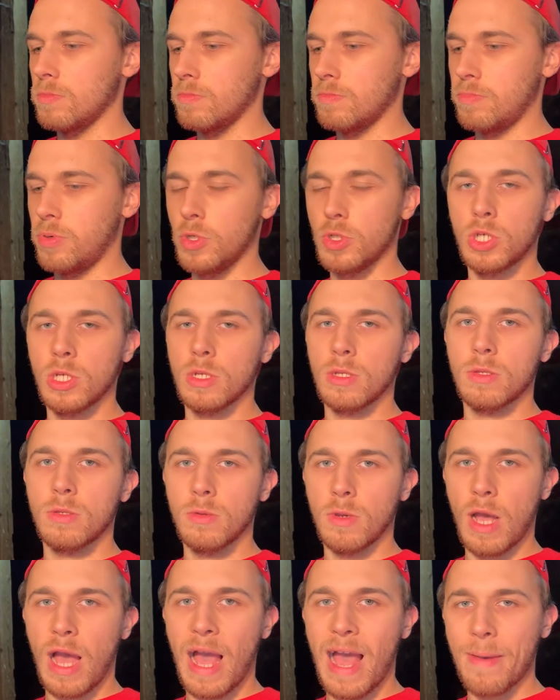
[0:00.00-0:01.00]
push it,
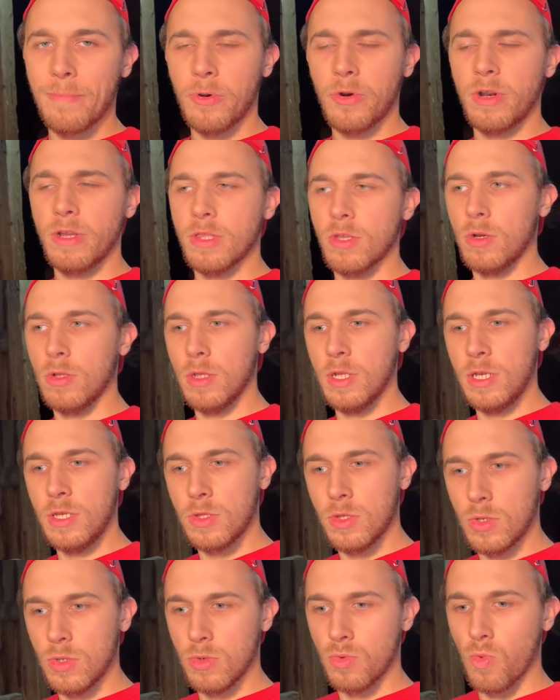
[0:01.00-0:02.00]
hammer it only
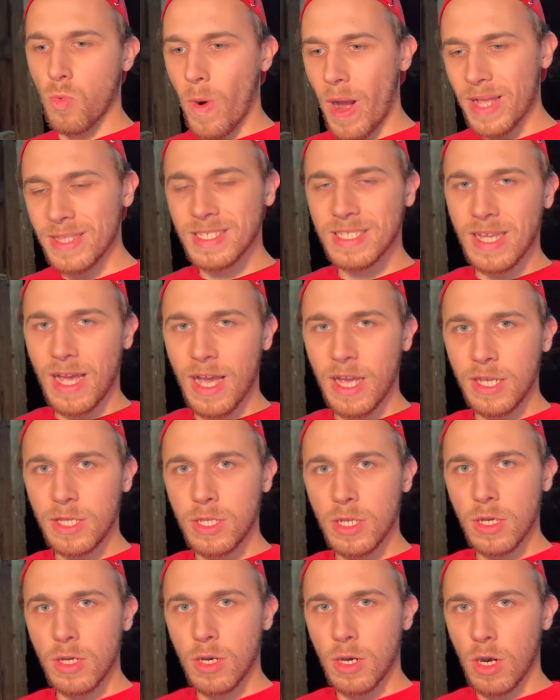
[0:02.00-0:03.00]
through one
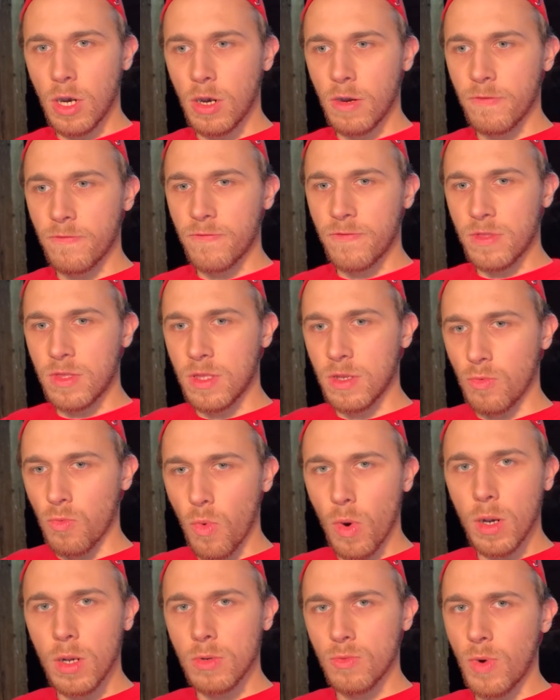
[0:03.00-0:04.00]
side of the
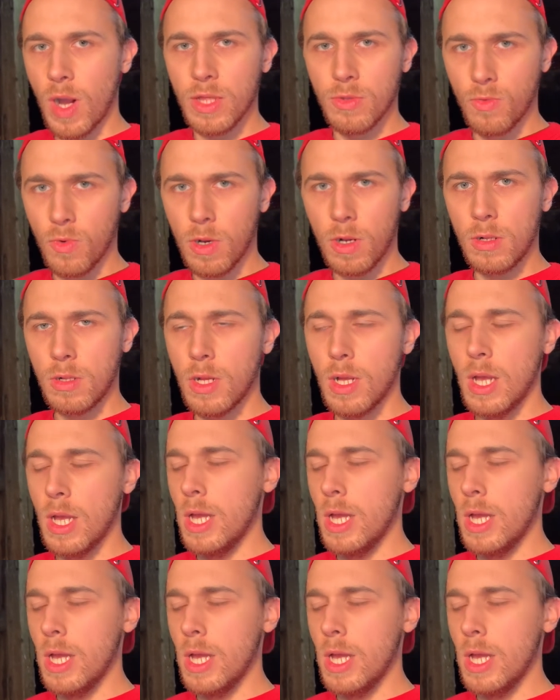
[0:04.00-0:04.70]
one wall,